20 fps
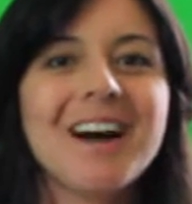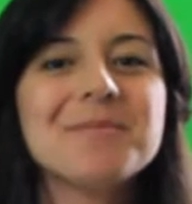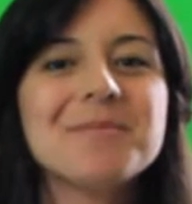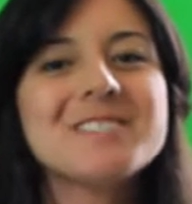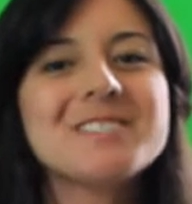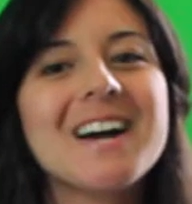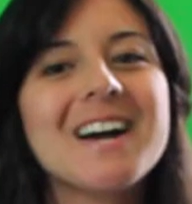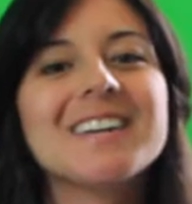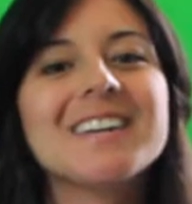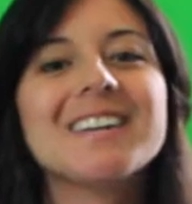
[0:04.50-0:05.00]

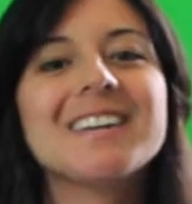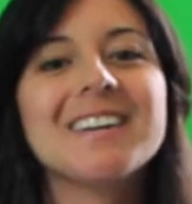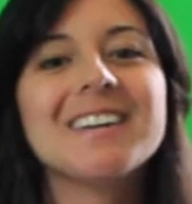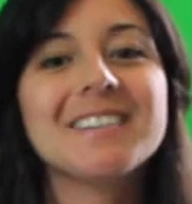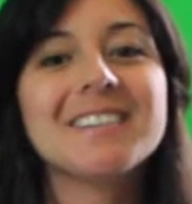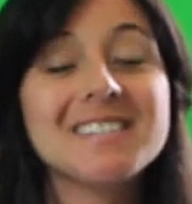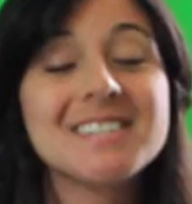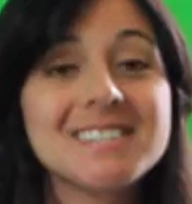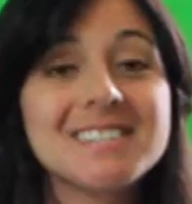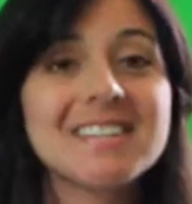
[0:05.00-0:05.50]
I'm Jackie
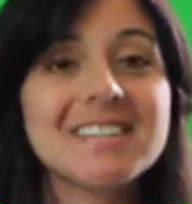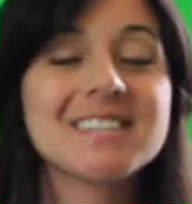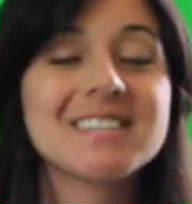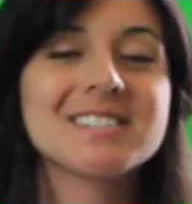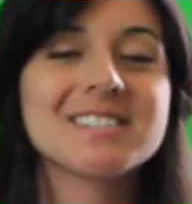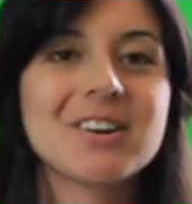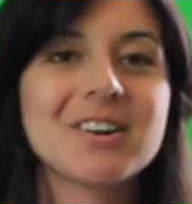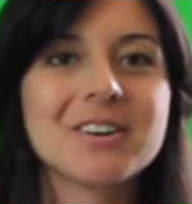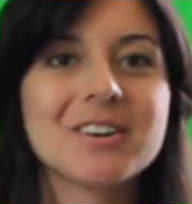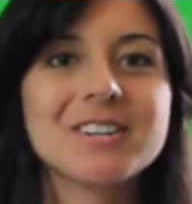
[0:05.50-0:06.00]
and this
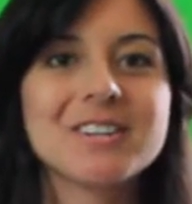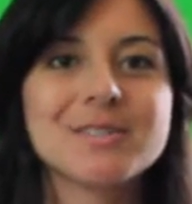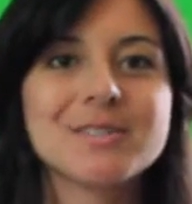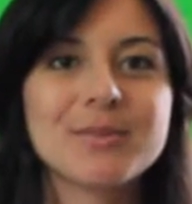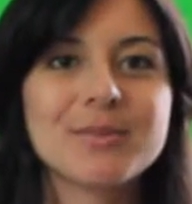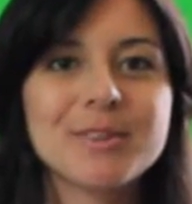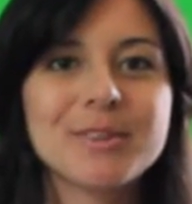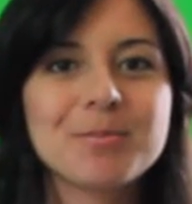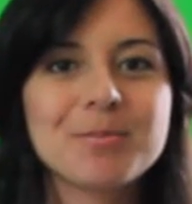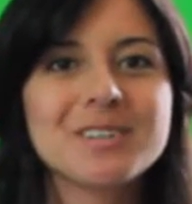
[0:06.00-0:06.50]
Kickstarter is
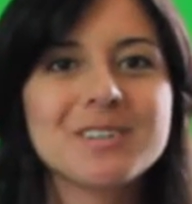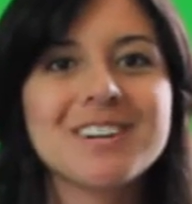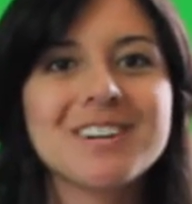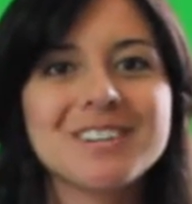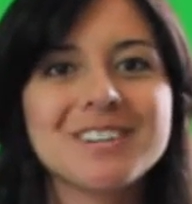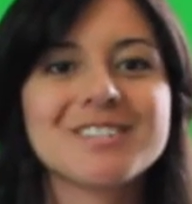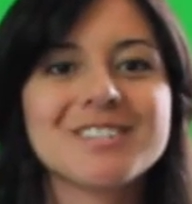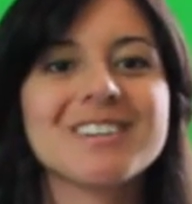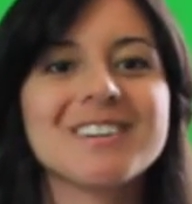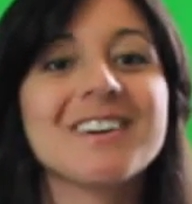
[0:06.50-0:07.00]
for the
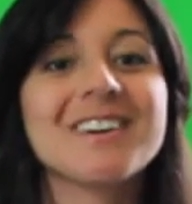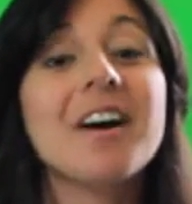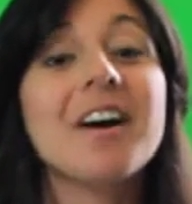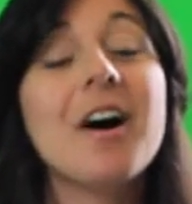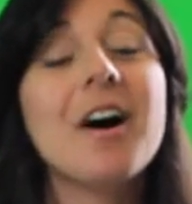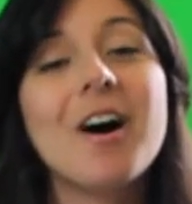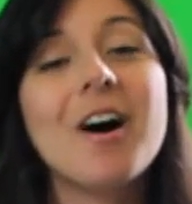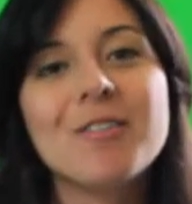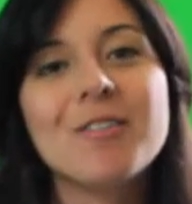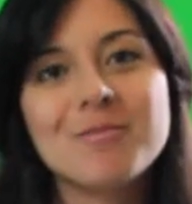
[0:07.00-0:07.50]
production
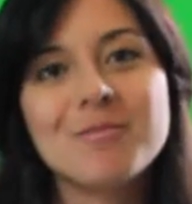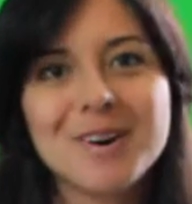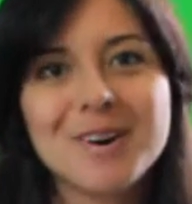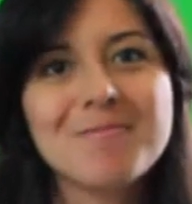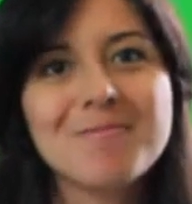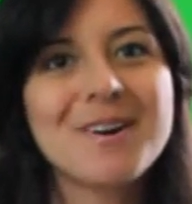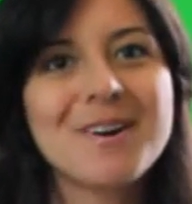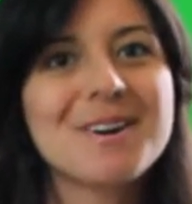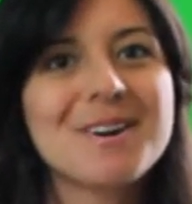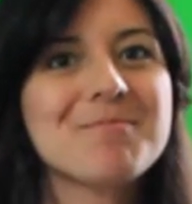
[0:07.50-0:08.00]
of
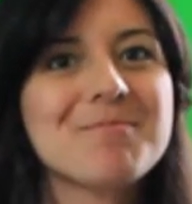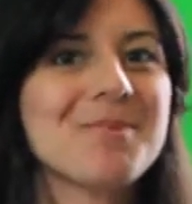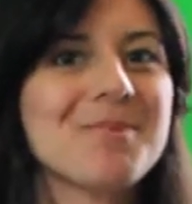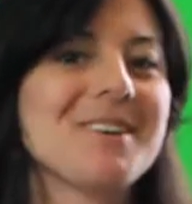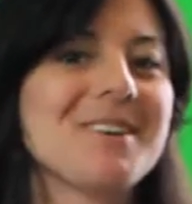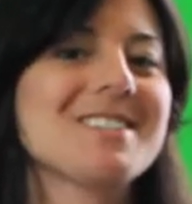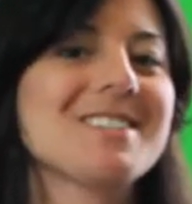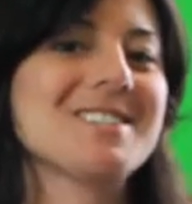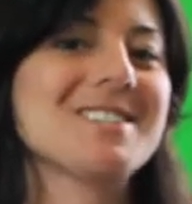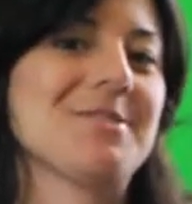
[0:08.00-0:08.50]
Merpug
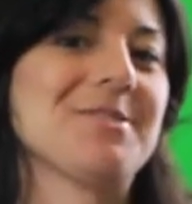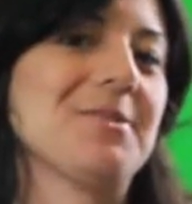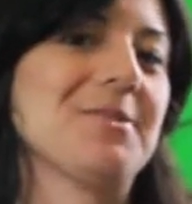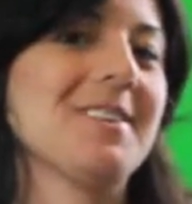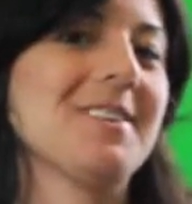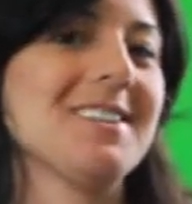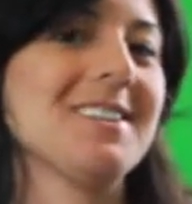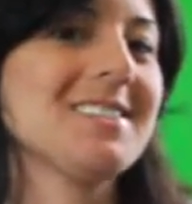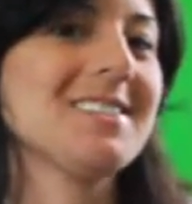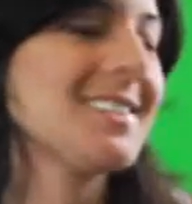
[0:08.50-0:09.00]
plush
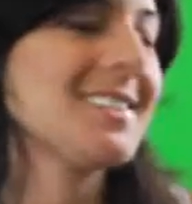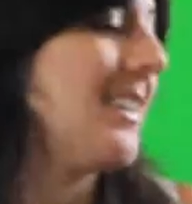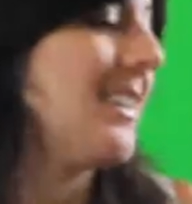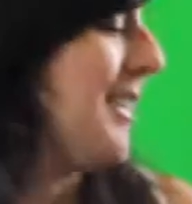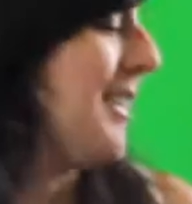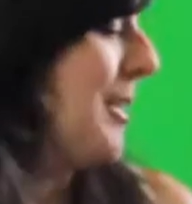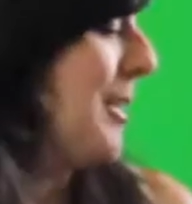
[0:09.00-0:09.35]
toys.